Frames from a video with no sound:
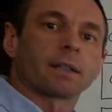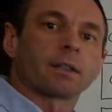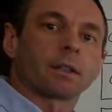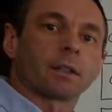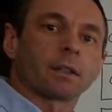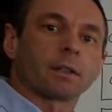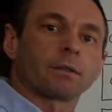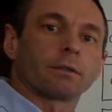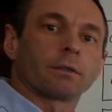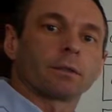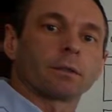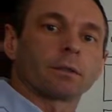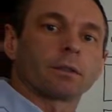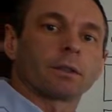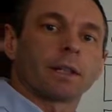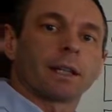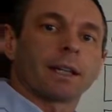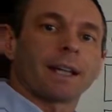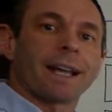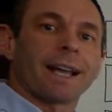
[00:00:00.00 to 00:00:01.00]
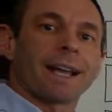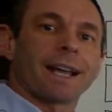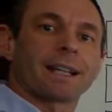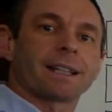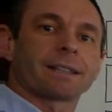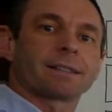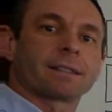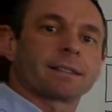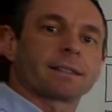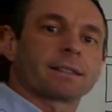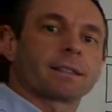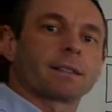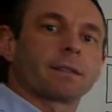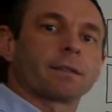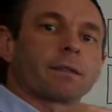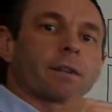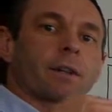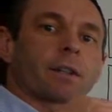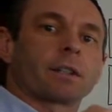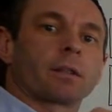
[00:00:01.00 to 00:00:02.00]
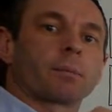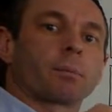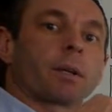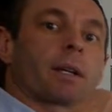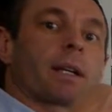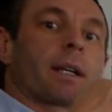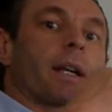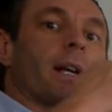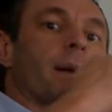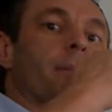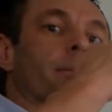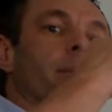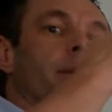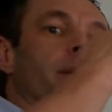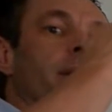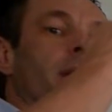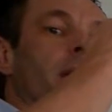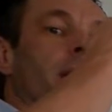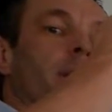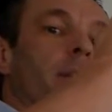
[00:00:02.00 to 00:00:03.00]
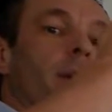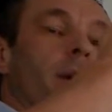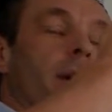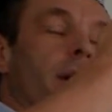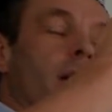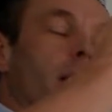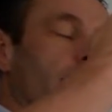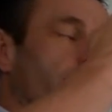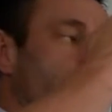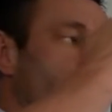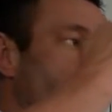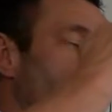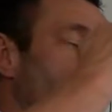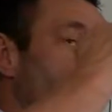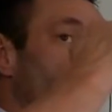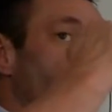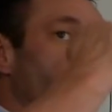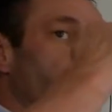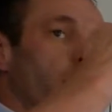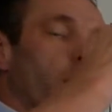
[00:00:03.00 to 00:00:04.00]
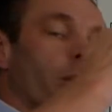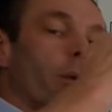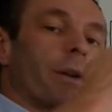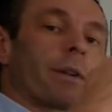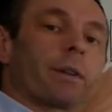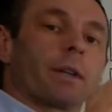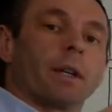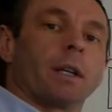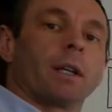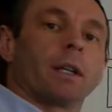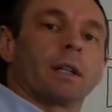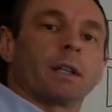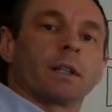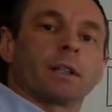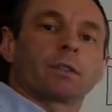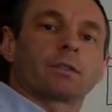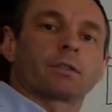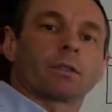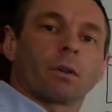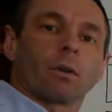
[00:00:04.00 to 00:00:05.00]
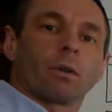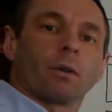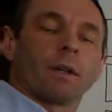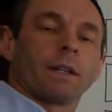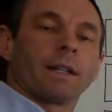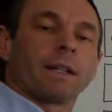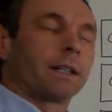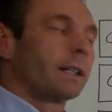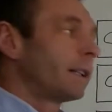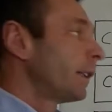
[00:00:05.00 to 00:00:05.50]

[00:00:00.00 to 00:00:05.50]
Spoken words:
the nerve root exits the vertebrae below it. So